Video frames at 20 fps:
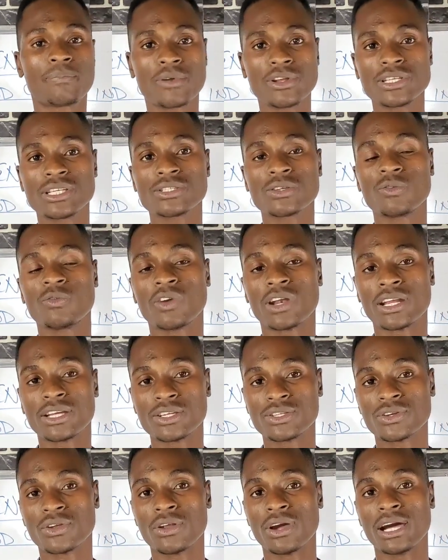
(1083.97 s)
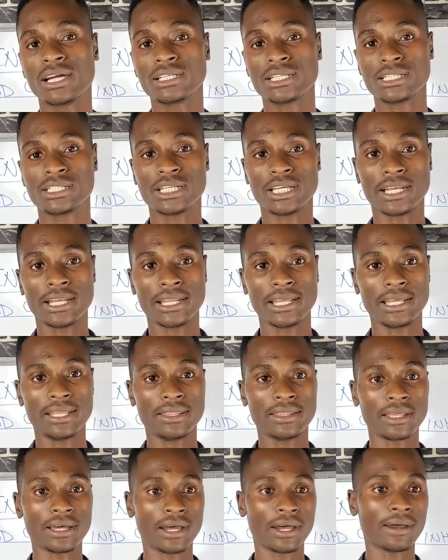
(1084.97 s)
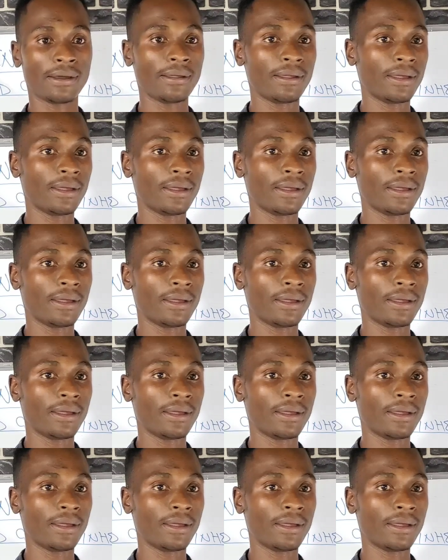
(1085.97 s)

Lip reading: the presence of an additional antigen in